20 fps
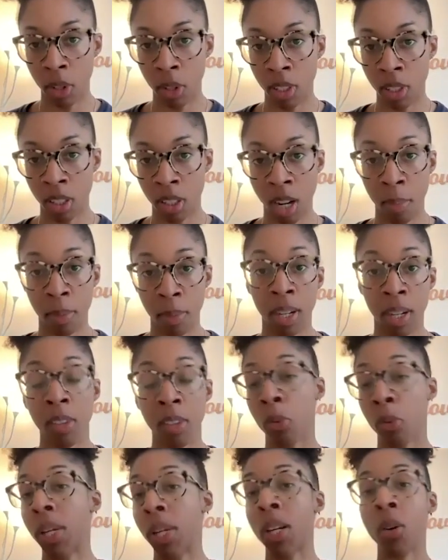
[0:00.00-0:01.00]
order number?
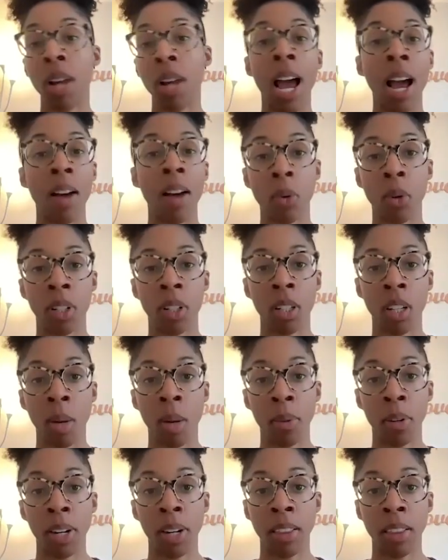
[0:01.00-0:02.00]
If we don't have order
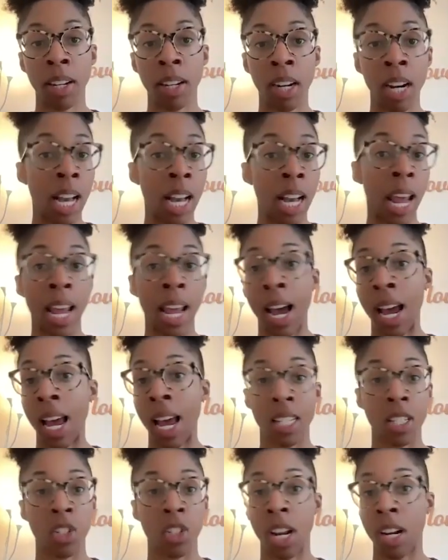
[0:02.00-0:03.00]
number in there and AI
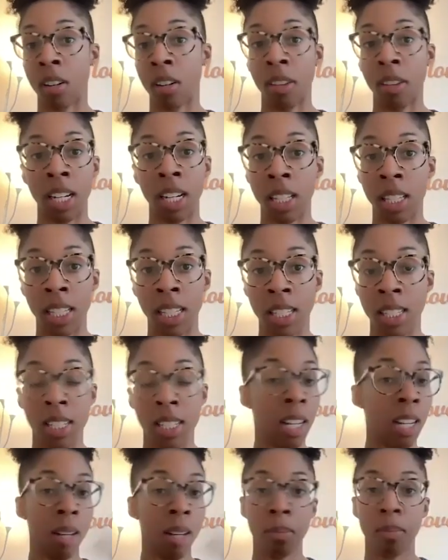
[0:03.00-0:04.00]
has generated this
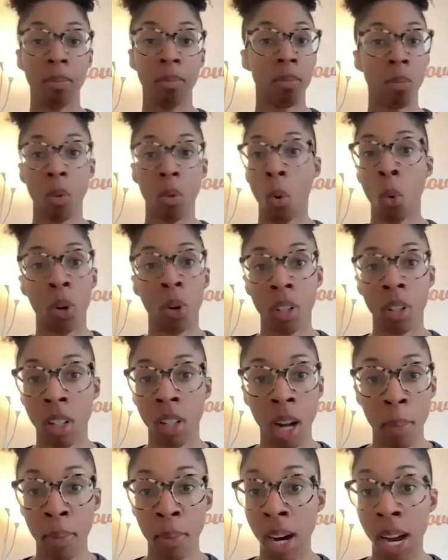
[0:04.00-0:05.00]
order
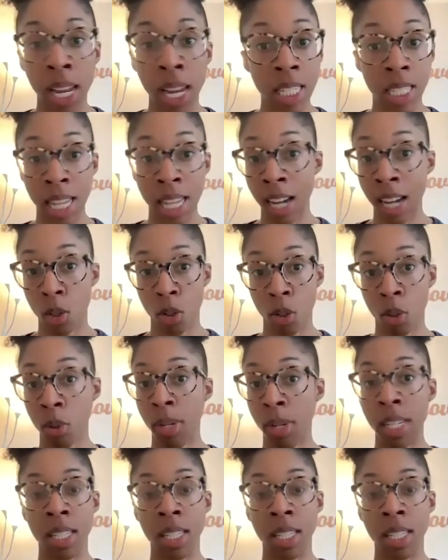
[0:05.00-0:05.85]
number, is that true?